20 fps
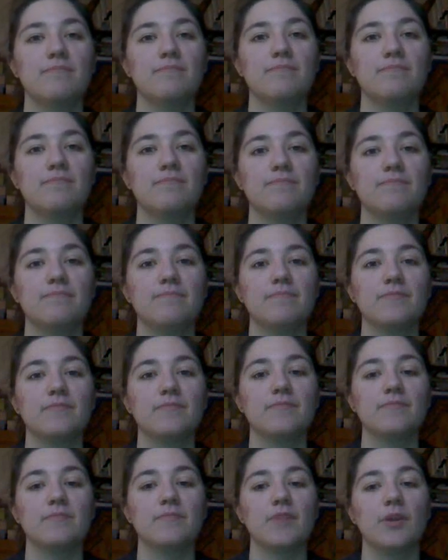which
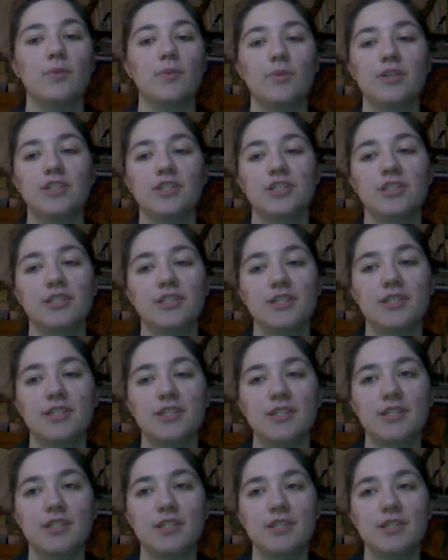is
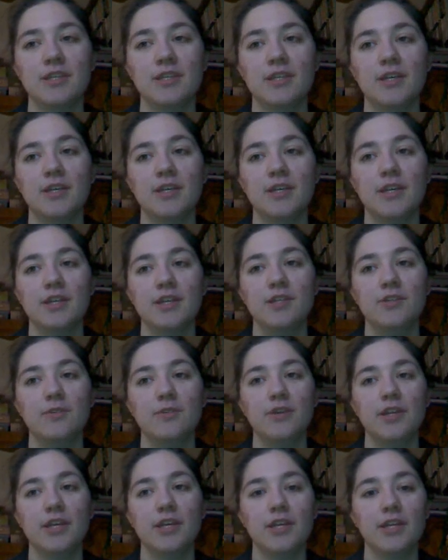doing it
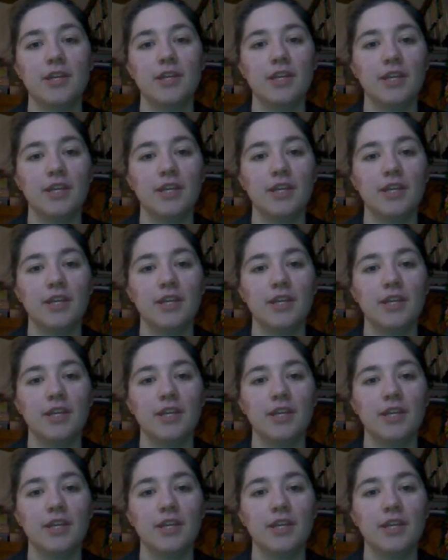in